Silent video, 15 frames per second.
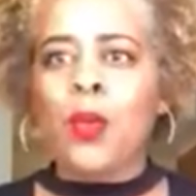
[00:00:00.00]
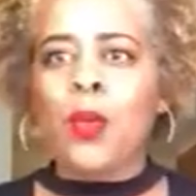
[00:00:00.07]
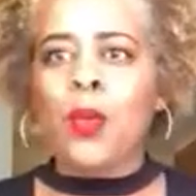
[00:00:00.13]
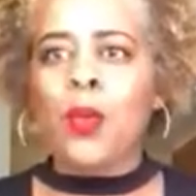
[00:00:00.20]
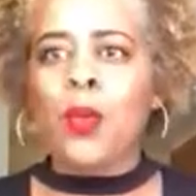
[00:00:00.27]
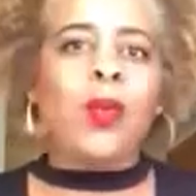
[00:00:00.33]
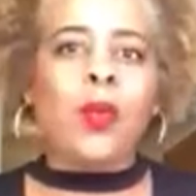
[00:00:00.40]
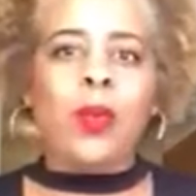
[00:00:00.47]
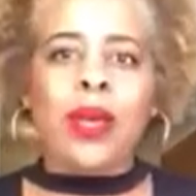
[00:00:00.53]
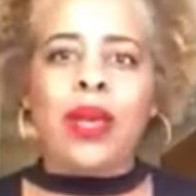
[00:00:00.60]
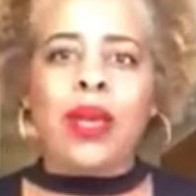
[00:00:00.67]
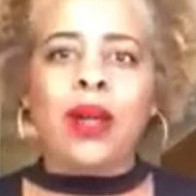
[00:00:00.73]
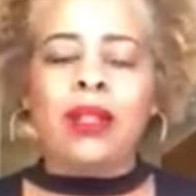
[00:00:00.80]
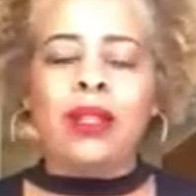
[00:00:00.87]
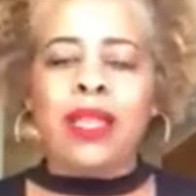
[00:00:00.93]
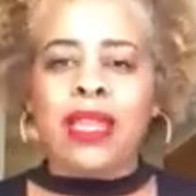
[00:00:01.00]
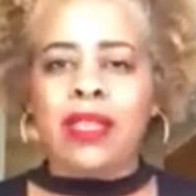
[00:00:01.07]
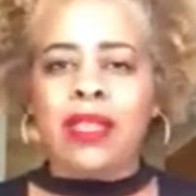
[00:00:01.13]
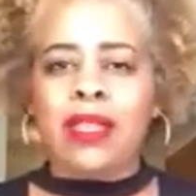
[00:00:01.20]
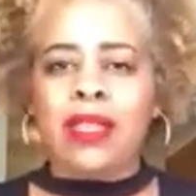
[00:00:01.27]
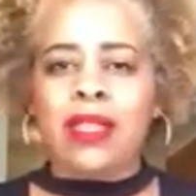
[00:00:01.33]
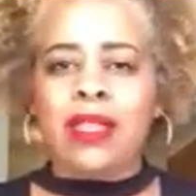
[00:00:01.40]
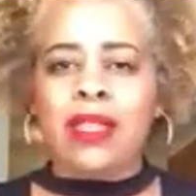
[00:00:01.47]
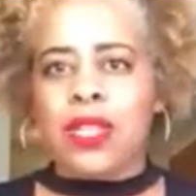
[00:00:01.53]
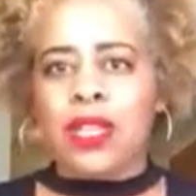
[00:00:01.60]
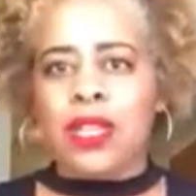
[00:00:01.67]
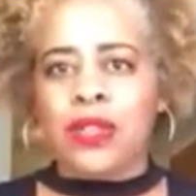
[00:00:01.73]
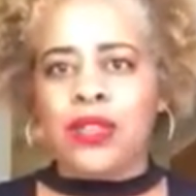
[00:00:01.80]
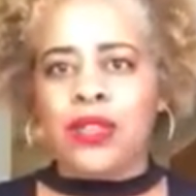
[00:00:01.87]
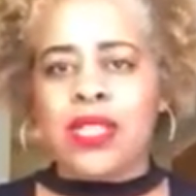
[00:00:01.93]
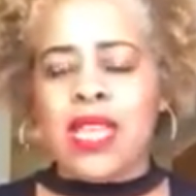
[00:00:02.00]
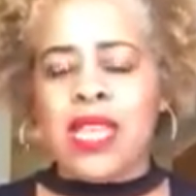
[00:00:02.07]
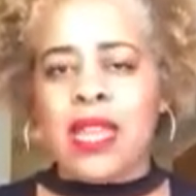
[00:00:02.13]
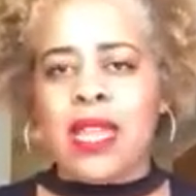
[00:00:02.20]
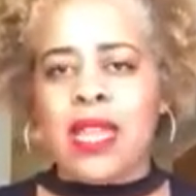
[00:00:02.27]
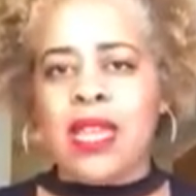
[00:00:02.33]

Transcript: work well in this particular setting?